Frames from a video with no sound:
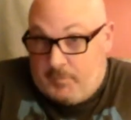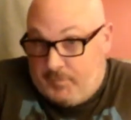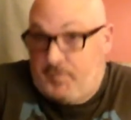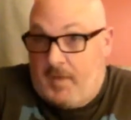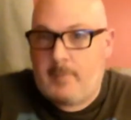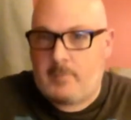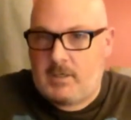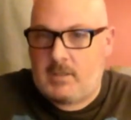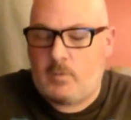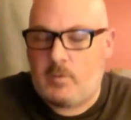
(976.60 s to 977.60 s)
family
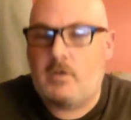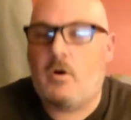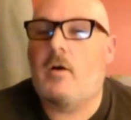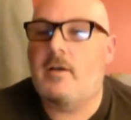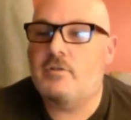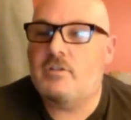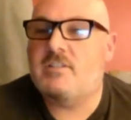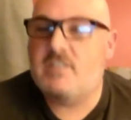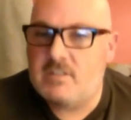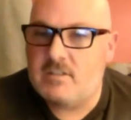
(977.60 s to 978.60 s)
that we call
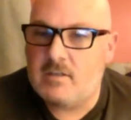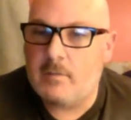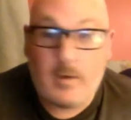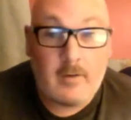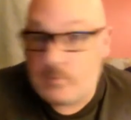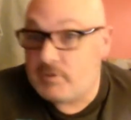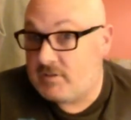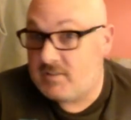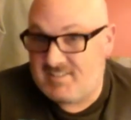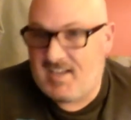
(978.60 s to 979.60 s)
NGTTWF, which is
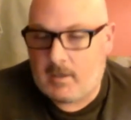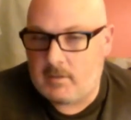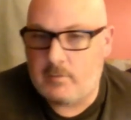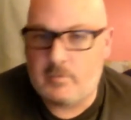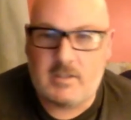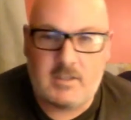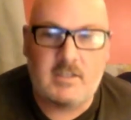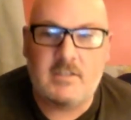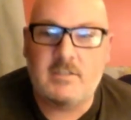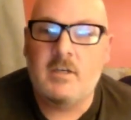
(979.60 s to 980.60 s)
exactly what it
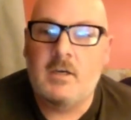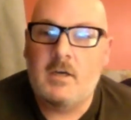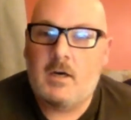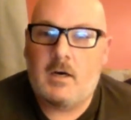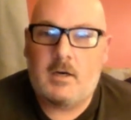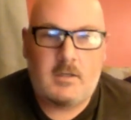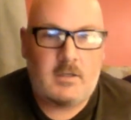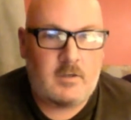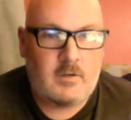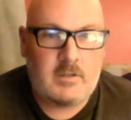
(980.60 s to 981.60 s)
is.
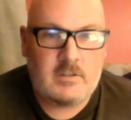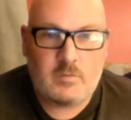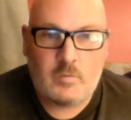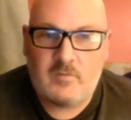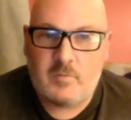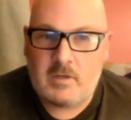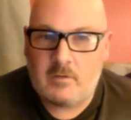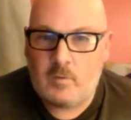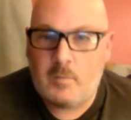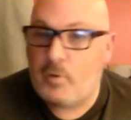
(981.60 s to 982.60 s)
Is we
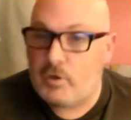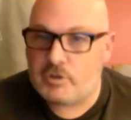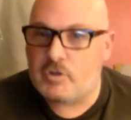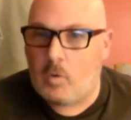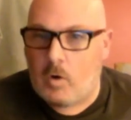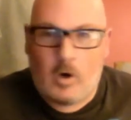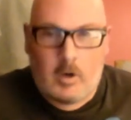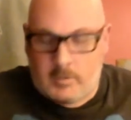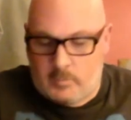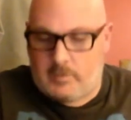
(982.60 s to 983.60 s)
push so hard
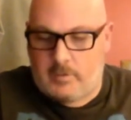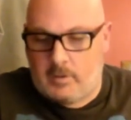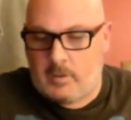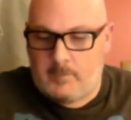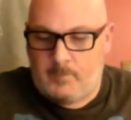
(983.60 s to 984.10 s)
with our